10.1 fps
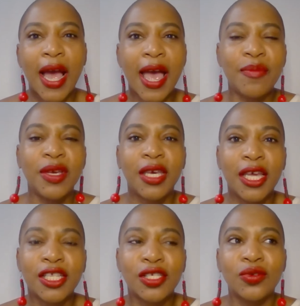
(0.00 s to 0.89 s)
I
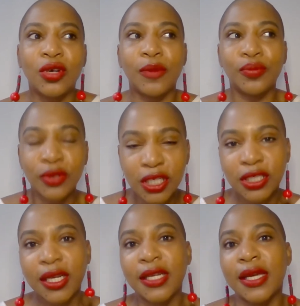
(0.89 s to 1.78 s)
began to
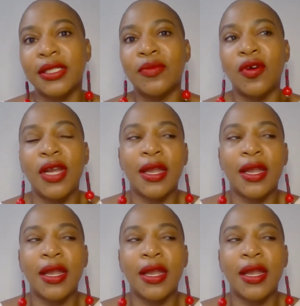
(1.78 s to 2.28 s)
appreciate Desdemona,